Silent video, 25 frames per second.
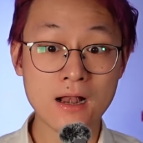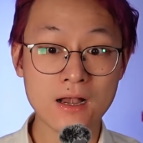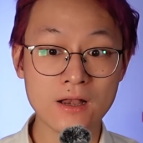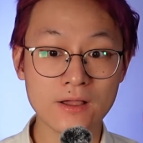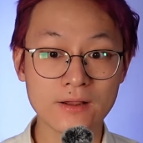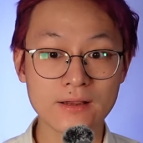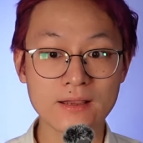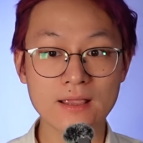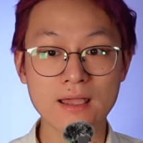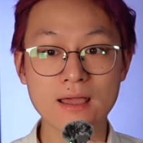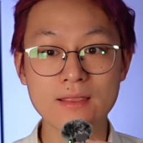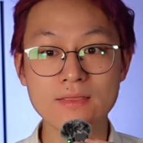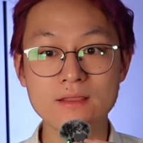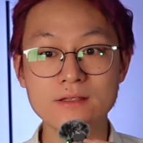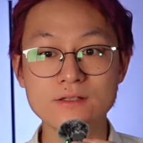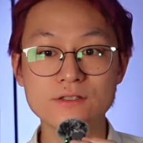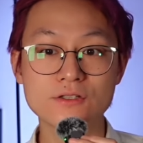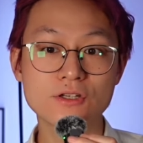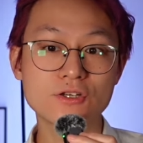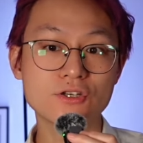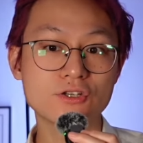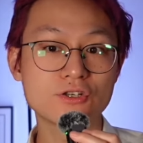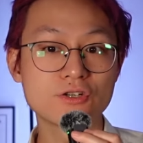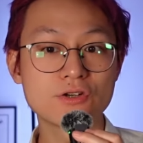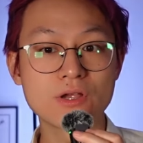Look at the
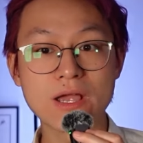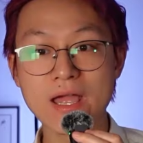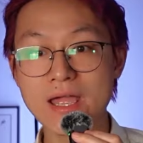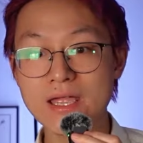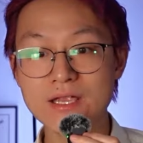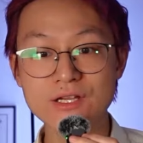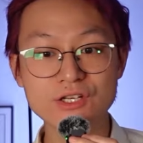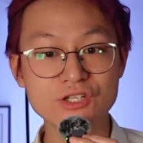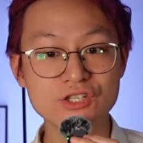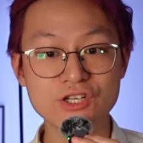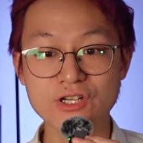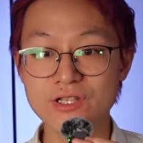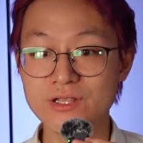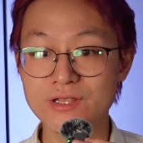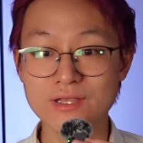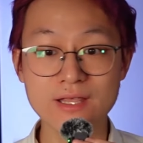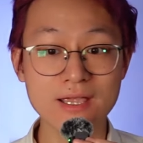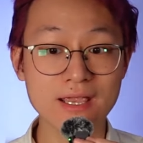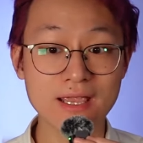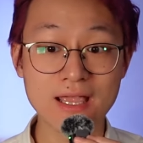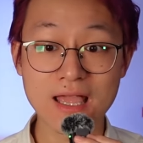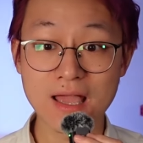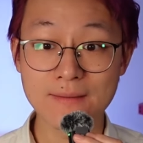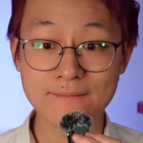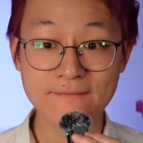situation they
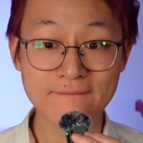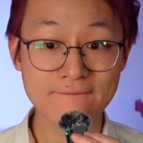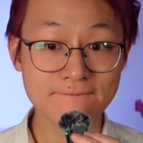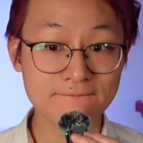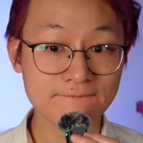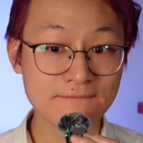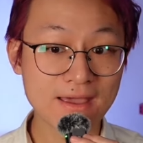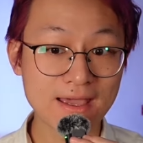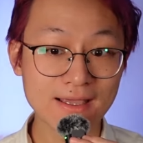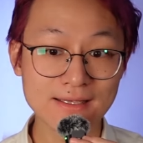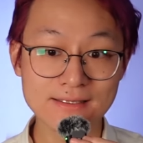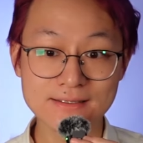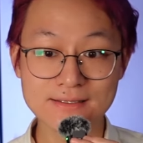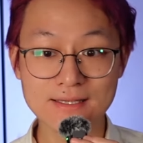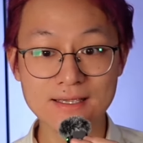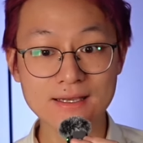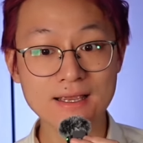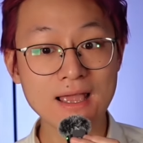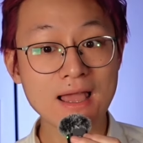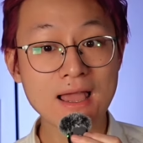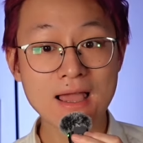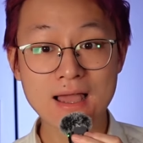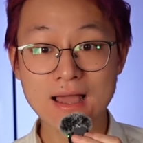got me facing.